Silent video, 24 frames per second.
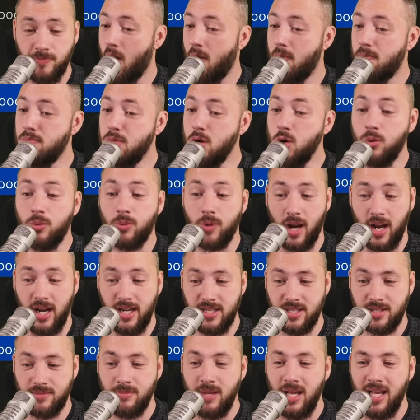
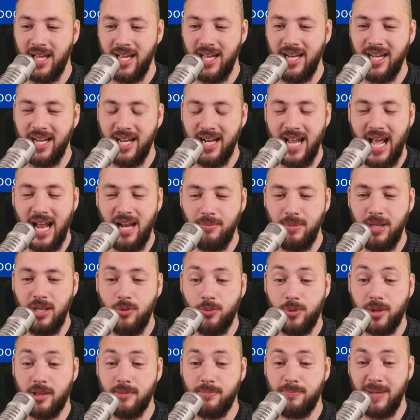Moonrise. Hitting an enemy
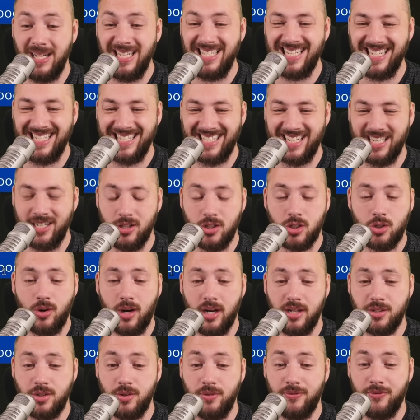with the basic skills
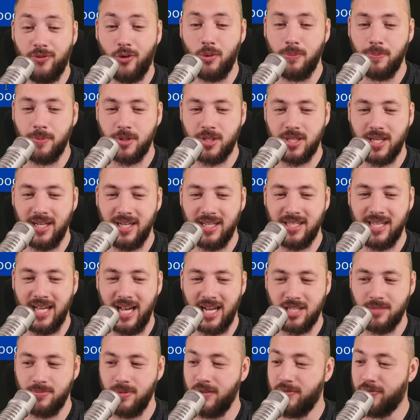grants you 4% attack
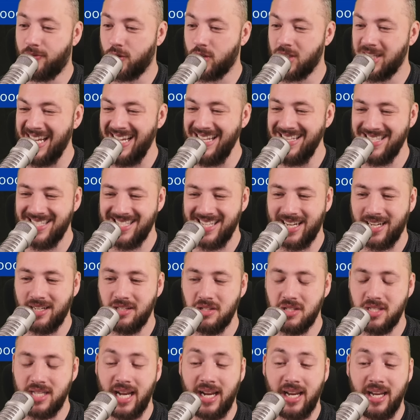speed for 10 seconds,
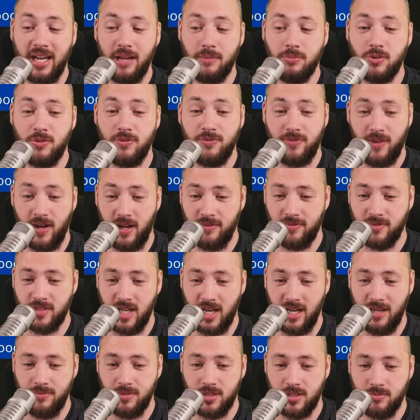stacking up to 5
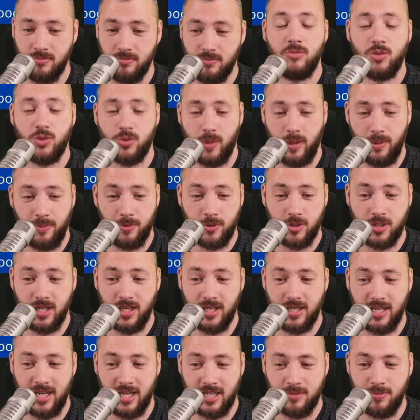times. 20%
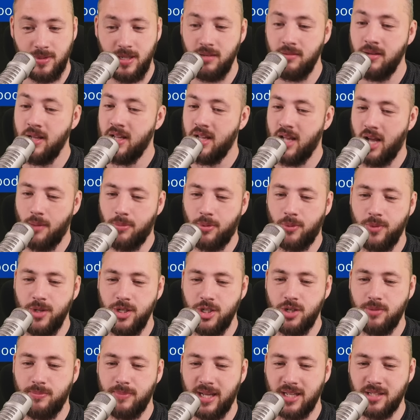attack speed. Upon
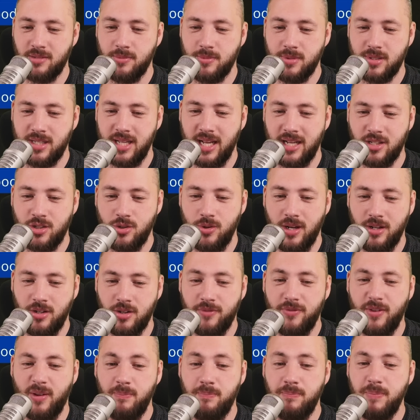reaching maximum stacks, you enter
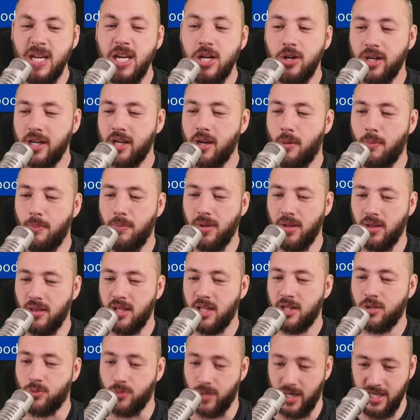Vampiric
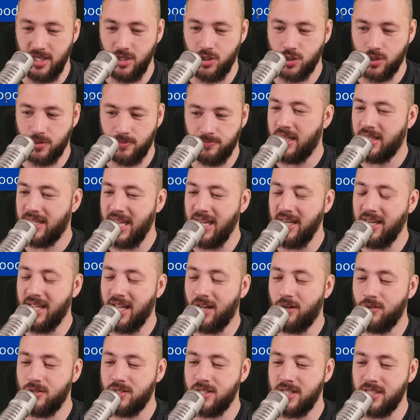Blood Rage, gaining
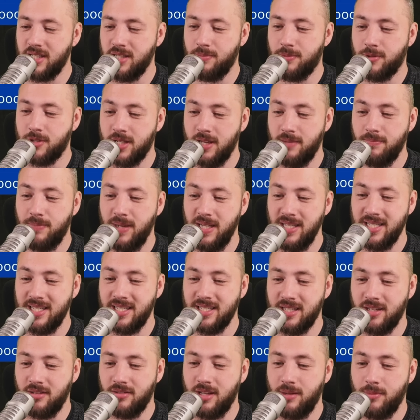160% basic
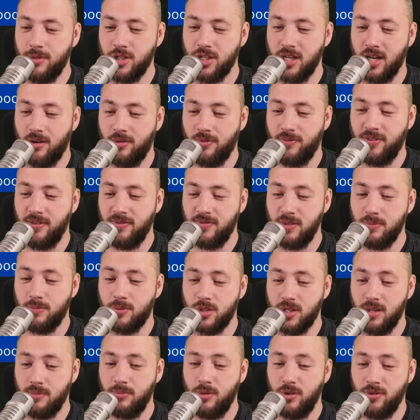skill damage and
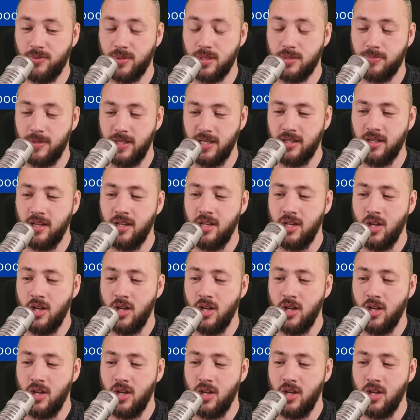115% movement speed.